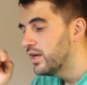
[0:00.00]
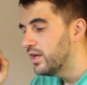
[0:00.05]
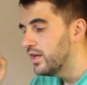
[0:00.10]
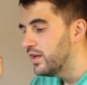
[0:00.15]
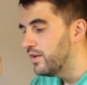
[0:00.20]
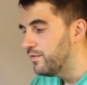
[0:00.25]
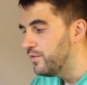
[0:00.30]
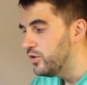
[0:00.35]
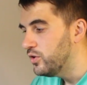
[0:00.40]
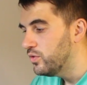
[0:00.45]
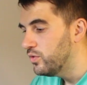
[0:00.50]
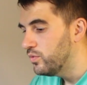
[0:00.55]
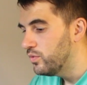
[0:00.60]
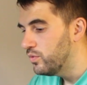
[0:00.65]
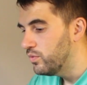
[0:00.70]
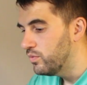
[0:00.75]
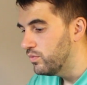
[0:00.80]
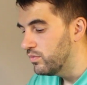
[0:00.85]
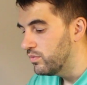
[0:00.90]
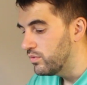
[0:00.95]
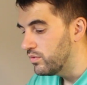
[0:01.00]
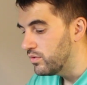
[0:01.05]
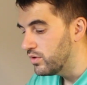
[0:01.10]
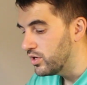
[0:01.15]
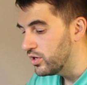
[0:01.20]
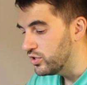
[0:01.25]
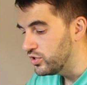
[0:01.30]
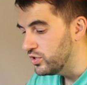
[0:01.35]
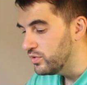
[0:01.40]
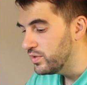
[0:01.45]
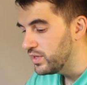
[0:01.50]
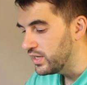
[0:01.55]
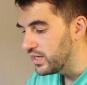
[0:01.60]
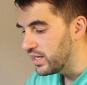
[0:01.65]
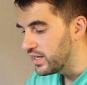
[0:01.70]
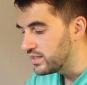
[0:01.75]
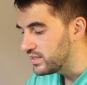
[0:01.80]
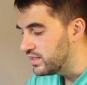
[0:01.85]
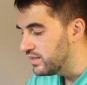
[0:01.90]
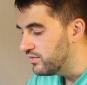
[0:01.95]
If you are doing an
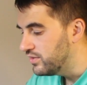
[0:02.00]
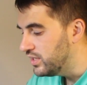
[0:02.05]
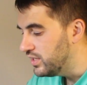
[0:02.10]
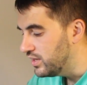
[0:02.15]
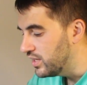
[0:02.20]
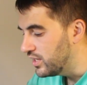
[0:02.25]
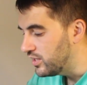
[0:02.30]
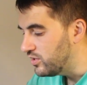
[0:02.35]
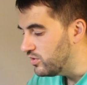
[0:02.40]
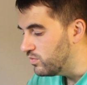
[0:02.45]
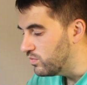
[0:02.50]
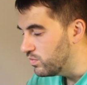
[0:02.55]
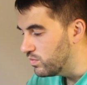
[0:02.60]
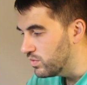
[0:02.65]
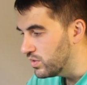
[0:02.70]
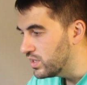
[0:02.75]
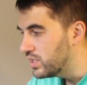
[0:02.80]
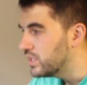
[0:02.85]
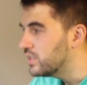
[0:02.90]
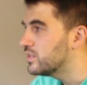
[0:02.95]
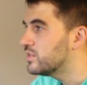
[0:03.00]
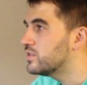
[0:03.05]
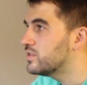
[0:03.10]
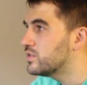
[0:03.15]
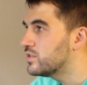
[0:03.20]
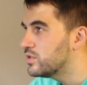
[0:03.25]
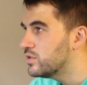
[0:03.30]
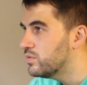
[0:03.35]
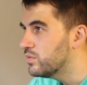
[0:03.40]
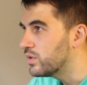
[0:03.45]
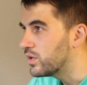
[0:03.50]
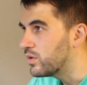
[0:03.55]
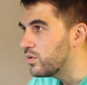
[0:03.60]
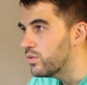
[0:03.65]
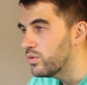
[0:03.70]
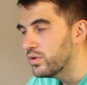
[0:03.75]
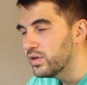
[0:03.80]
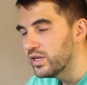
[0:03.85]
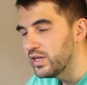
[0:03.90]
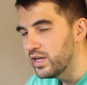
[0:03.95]
activity that you want to
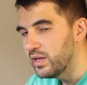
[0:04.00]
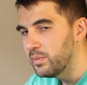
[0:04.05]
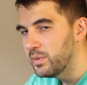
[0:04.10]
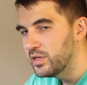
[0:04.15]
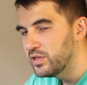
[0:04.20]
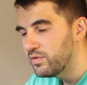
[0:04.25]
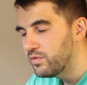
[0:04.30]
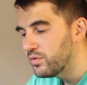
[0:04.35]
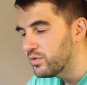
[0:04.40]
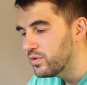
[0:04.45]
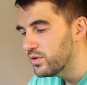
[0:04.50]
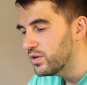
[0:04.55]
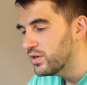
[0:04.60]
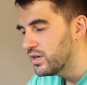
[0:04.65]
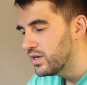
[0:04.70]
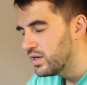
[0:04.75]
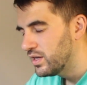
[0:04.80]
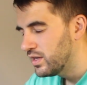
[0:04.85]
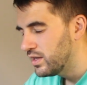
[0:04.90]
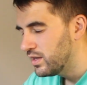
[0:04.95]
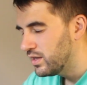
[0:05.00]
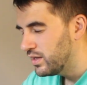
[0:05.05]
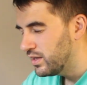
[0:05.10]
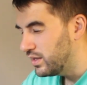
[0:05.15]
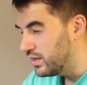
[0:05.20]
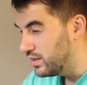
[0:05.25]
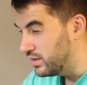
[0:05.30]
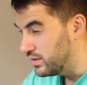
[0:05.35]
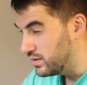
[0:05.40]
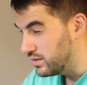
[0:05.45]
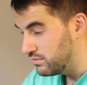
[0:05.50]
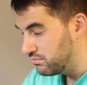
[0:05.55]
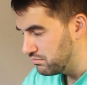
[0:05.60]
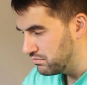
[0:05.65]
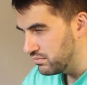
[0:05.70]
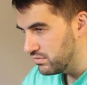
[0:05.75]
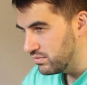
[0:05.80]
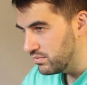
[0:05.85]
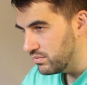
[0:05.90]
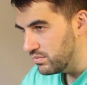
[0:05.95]
record an image for, it's
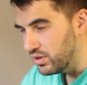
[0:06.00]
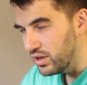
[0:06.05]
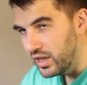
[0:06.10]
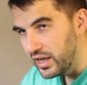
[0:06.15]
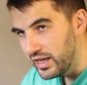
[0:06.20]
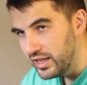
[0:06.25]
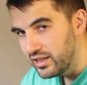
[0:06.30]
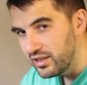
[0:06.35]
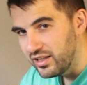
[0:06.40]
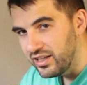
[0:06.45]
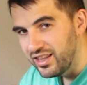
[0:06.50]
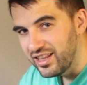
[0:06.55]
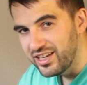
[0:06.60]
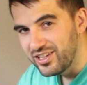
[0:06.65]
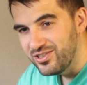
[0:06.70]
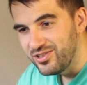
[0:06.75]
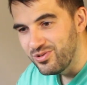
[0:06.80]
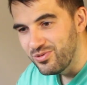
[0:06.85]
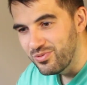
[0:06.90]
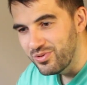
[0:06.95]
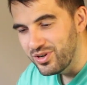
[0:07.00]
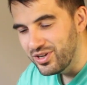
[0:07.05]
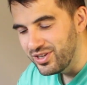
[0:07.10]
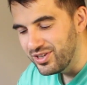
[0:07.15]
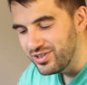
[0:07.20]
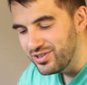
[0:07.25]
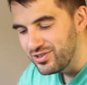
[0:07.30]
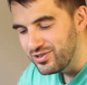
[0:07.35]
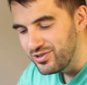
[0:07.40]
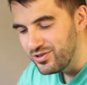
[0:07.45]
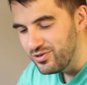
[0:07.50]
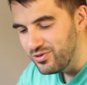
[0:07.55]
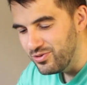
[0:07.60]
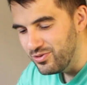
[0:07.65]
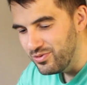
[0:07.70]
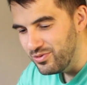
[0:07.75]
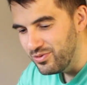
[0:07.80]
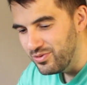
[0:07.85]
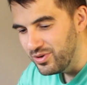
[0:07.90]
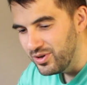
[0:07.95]
likely that you want
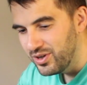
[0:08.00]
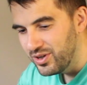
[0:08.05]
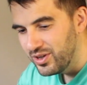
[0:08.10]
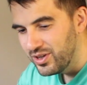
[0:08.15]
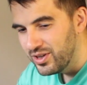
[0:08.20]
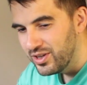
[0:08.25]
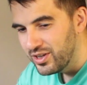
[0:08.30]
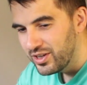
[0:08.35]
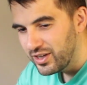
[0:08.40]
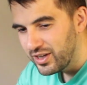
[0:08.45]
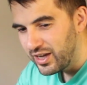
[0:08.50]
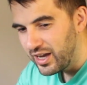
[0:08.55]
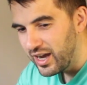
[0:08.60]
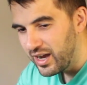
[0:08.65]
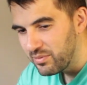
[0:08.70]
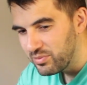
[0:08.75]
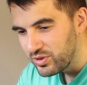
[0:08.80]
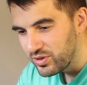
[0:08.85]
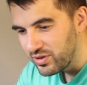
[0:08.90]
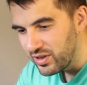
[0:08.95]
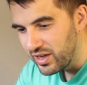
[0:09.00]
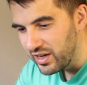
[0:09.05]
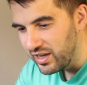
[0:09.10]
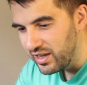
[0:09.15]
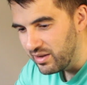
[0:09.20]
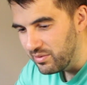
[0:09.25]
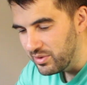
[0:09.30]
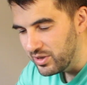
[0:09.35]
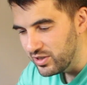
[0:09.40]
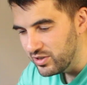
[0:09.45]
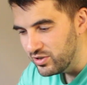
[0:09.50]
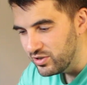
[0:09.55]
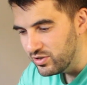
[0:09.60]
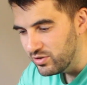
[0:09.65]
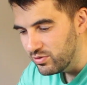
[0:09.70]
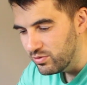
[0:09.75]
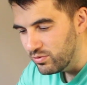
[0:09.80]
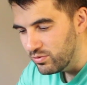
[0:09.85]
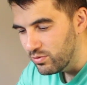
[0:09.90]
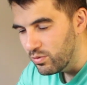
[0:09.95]
to capture that image
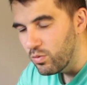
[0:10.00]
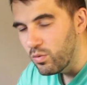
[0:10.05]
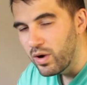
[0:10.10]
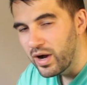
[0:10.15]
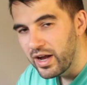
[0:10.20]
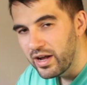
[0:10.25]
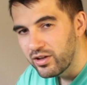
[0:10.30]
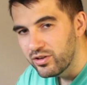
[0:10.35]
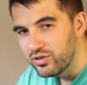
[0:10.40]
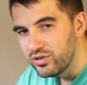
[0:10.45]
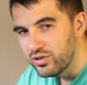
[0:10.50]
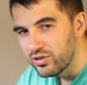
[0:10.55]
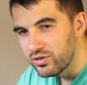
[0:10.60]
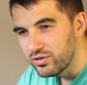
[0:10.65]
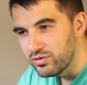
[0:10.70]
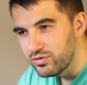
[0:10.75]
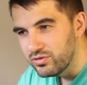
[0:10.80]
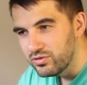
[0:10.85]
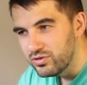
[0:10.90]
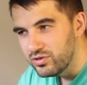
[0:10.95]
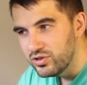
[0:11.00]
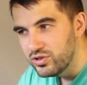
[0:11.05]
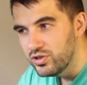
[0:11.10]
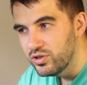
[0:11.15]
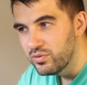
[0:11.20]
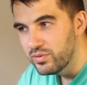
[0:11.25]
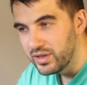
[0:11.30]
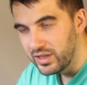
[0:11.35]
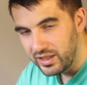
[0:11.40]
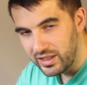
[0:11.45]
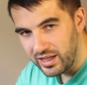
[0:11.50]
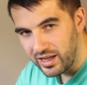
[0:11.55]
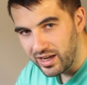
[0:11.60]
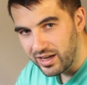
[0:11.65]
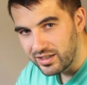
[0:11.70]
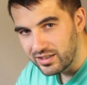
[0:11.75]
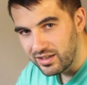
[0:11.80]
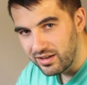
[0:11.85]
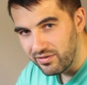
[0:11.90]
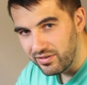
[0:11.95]
while you're doing the
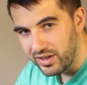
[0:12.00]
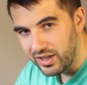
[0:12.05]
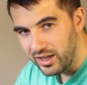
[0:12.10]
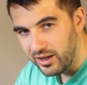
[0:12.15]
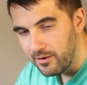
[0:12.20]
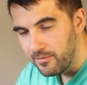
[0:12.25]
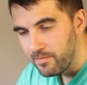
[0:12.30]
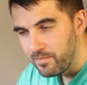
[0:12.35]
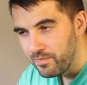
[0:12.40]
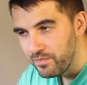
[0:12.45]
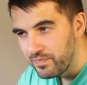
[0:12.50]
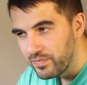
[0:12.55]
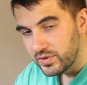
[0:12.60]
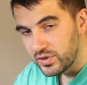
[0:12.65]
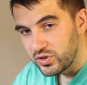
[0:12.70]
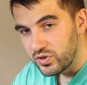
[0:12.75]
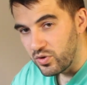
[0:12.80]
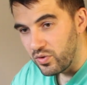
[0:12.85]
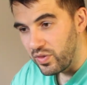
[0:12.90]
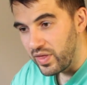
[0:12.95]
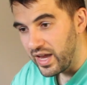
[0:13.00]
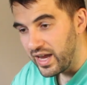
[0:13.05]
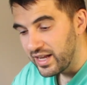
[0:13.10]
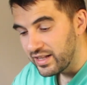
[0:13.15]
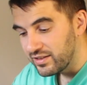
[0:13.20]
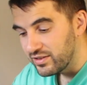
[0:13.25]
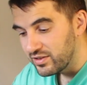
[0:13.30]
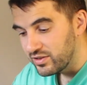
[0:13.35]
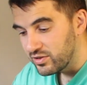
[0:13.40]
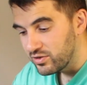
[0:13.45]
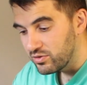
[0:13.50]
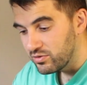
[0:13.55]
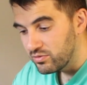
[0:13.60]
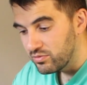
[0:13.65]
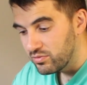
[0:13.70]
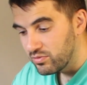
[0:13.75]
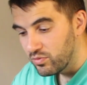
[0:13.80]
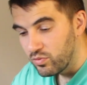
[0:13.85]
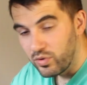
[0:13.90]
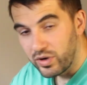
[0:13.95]
activity. So that's
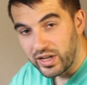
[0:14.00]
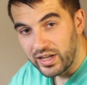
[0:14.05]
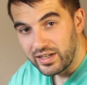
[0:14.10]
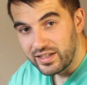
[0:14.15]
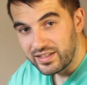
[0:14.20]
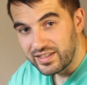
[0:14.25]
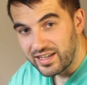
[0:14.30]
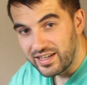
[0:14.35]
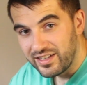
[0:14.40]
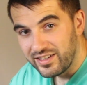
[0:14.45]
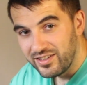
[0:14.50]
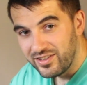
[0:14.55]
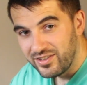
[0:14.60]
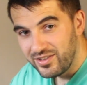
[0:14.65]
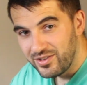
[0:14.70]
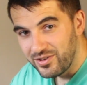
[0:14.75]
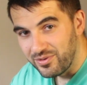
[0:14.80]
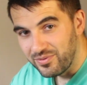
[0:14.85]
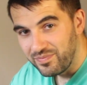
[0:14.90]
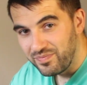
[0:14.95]
what I decided to do.